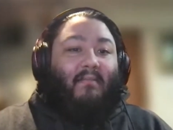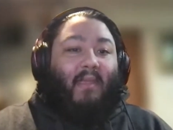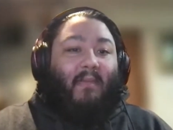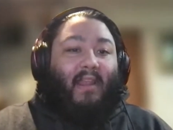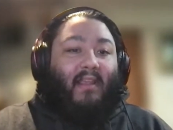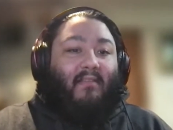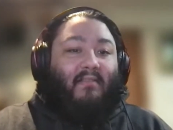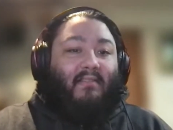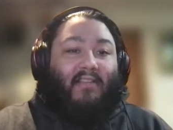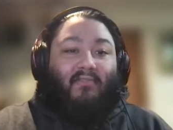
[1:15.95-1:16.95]
maybe like
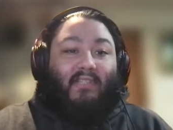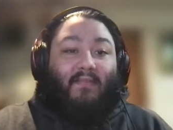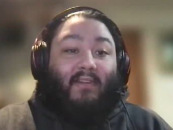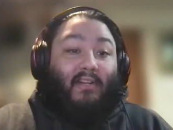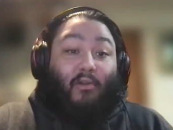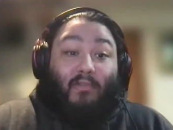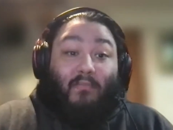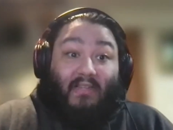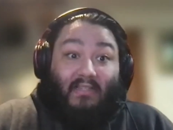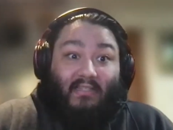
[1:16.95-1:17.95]
six or seven closed
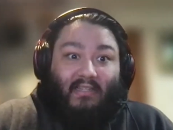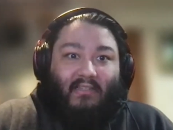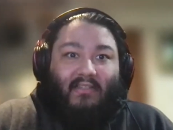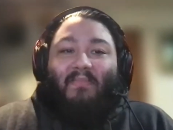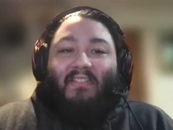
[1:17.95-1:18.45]
businesses.